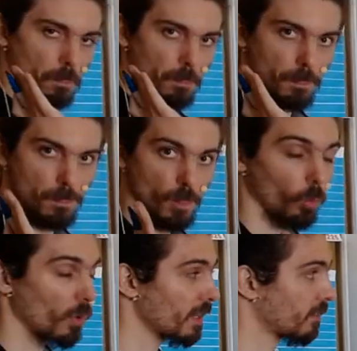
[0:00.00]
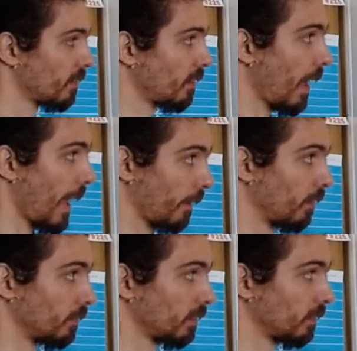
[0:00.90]
no right
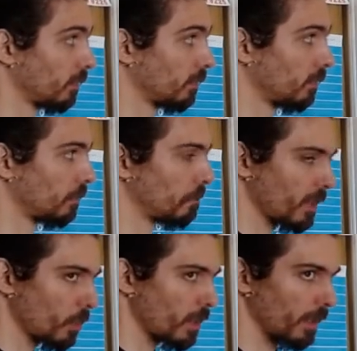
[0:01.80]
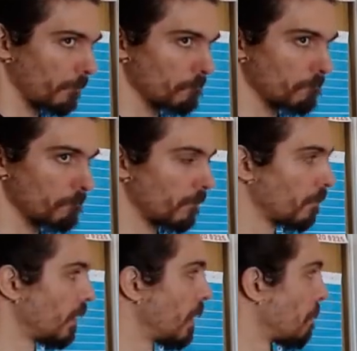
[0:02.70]
angles. By the way,
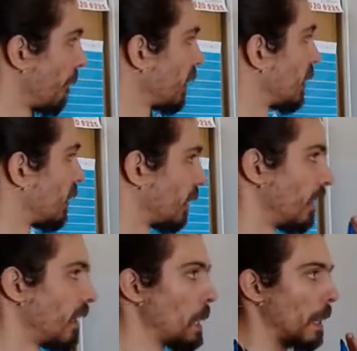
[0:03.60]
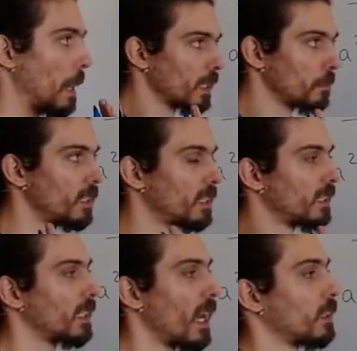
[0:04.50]
please let me just
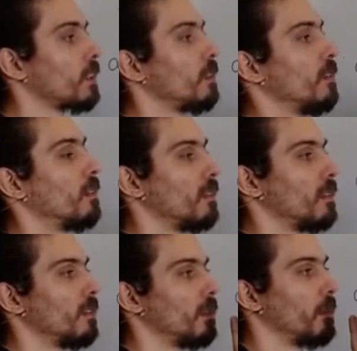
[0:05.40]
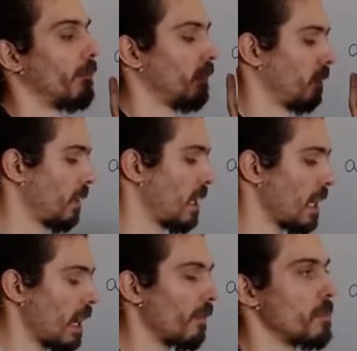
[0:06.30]
ask you.
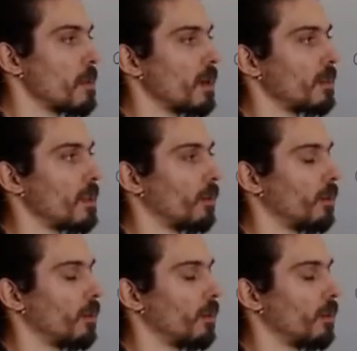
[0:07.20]
I remember now.